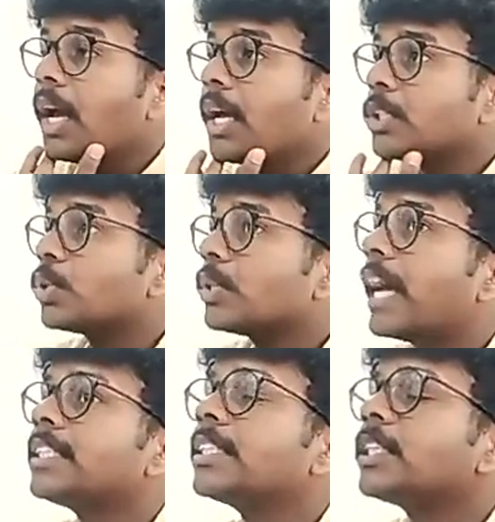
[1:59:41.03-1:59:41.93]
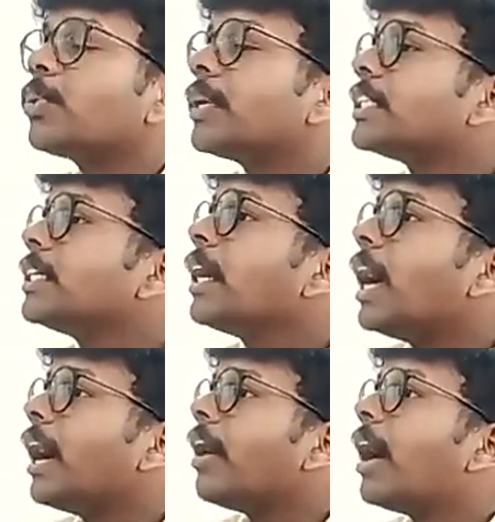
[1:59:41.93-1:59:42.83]
So that's the situation.
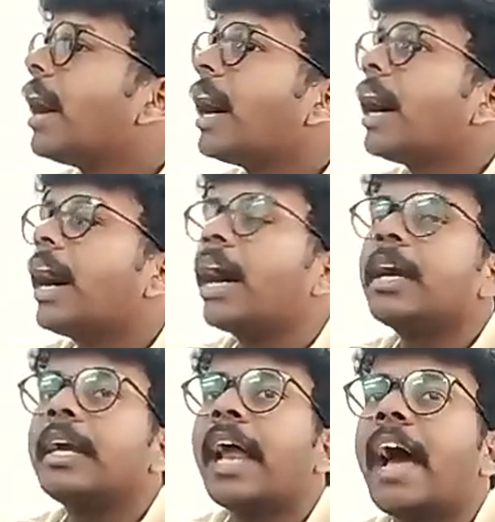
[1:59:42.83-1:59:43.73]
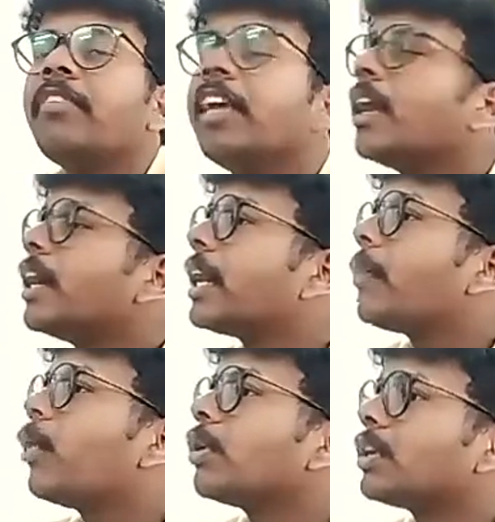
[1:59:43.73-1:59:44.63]
Have you learned
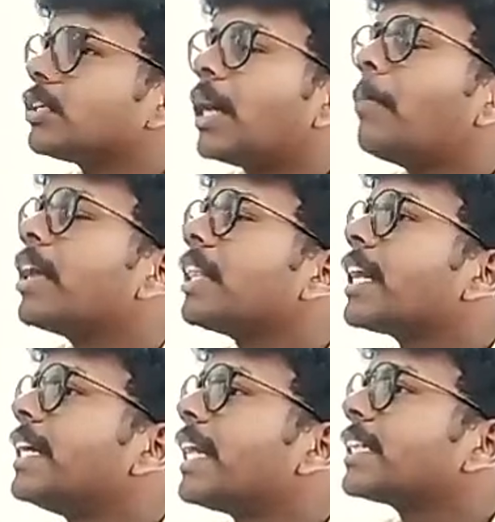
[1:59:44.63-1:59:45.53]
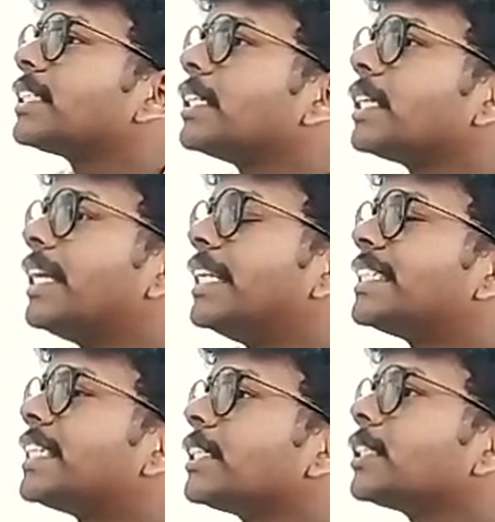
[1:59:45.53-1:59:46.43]
about some other
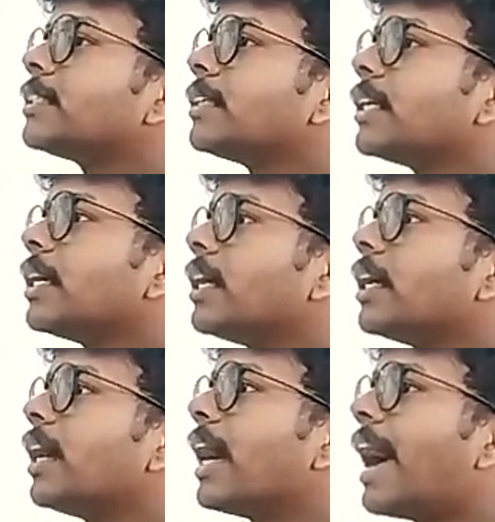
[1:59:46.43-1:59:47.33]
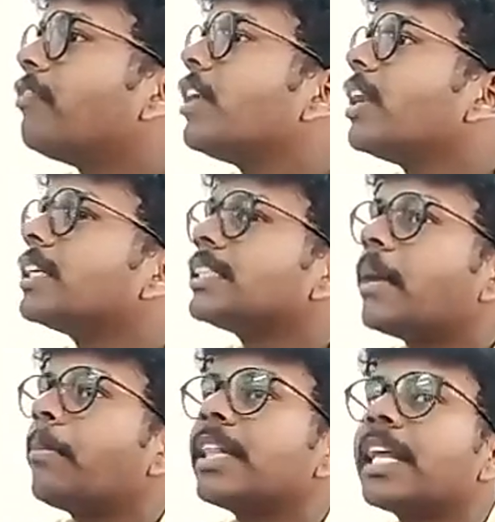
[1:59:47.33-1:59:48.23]
indices? Have you learned
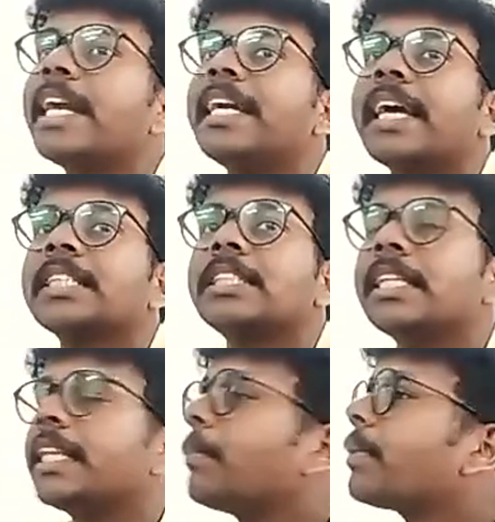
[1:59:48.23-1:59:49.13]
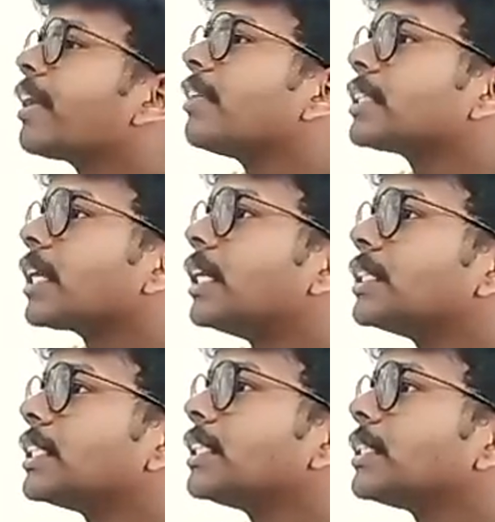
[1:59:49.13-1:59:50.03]
some other index in the previous classes?